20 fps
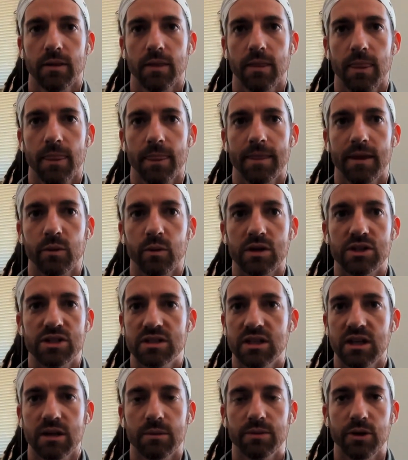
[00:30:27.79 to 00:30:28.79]
that we just
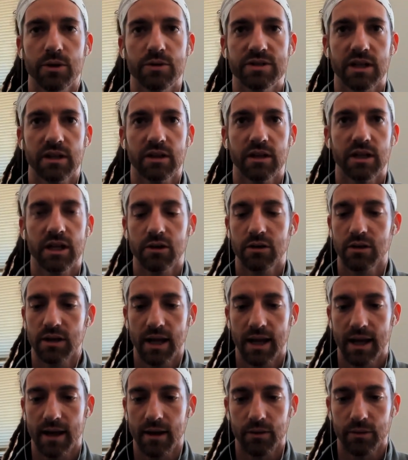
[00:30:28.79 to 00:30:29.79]
end up losing the here and
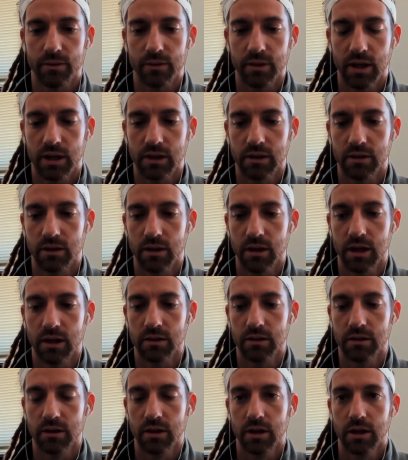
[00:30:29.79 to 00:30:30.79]
now,
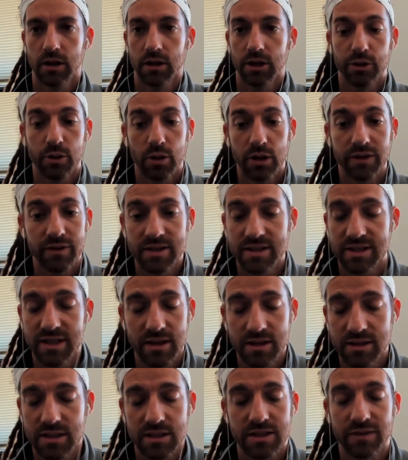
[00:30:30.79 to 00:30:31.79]
and you don't even see
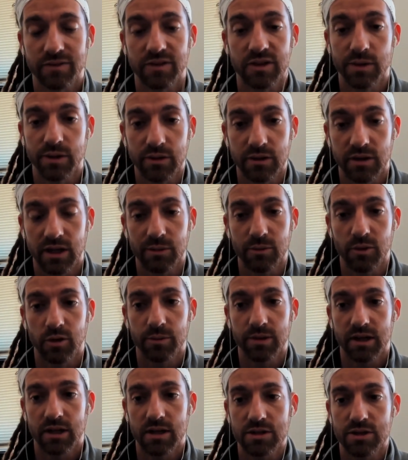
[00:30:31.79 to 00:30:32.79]
the sense of community anymore
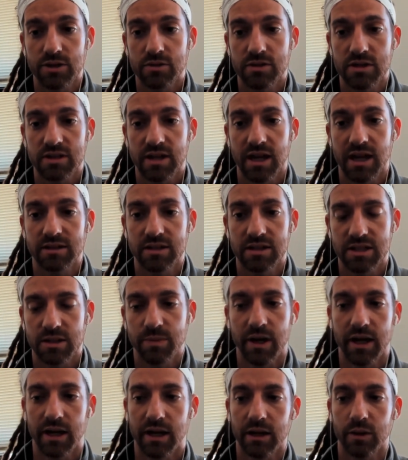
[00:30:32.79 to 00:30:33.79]
because you're just
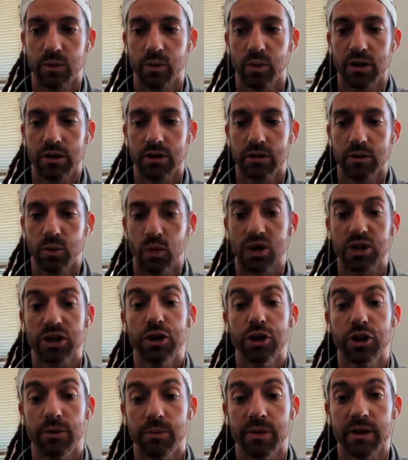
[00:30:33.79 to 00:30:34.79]
anticipating what
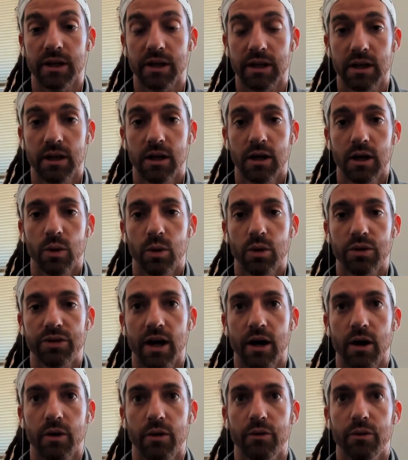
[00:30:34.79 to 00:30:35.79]
could be
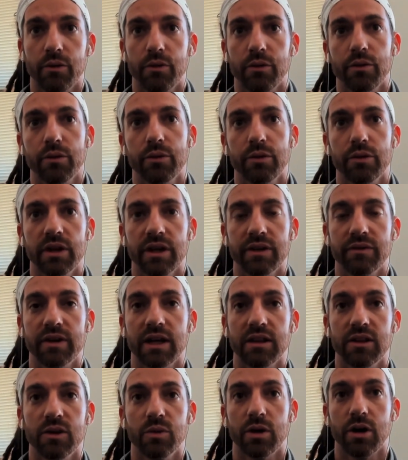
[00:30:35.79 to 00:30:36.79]
without living
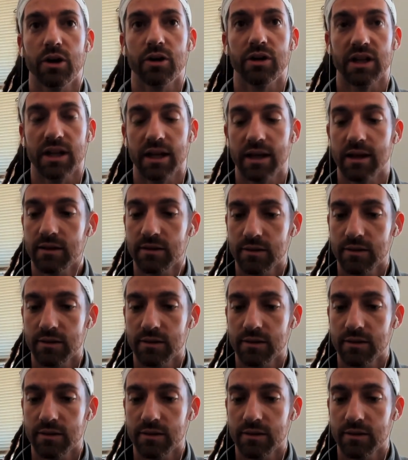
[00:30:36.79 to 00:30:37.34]
in the what already is.